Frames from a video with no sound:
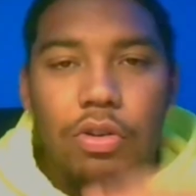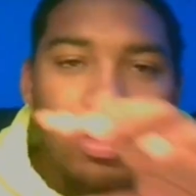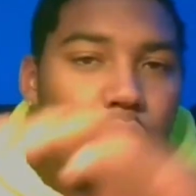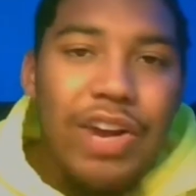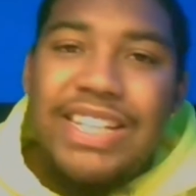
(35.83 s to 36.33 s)
no
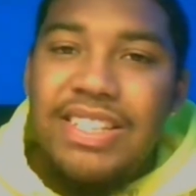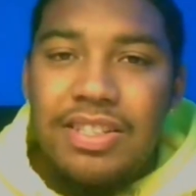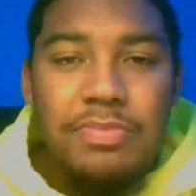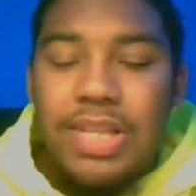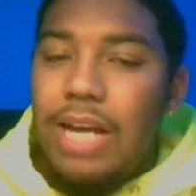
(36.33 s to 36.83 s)

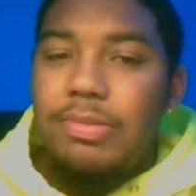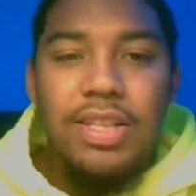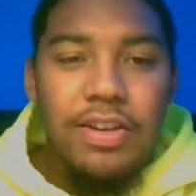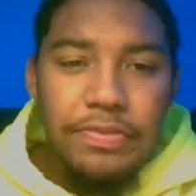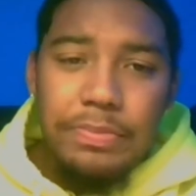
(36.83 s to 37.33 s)
racism type
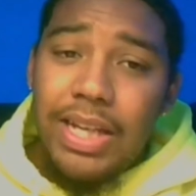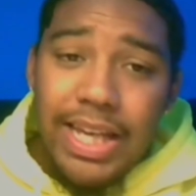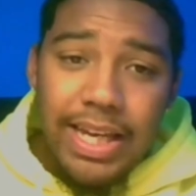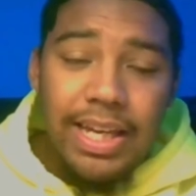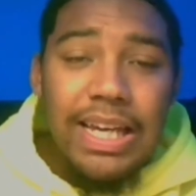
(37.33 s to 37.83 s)
stuff, but
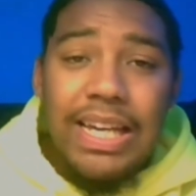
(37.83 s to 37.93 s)
like,